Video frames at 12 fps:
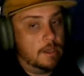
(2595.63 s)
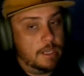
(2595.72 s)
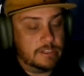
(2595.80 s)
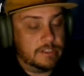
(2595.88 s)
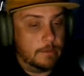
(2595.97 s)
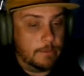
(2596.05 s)

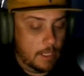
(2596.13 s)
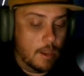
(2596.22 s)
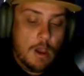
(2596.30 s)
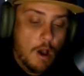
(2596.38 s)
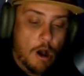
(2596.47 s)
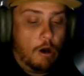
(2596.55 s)
is going to be,
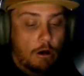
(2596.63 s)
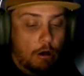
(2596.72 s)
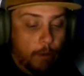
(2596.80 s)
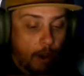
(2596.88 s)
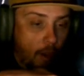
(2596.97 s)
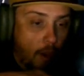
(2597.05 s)
Oh
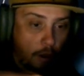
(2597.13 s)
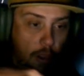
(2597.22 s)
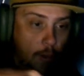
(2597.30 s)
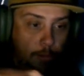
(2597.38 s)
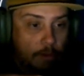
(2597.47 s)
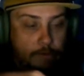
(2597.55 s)
my God, I
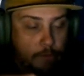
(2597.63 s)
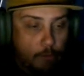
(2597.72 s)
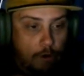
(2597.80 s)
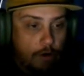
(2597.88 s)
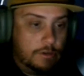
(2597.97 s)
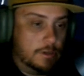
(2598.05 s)
can't believe it
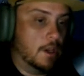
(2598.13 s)
worked.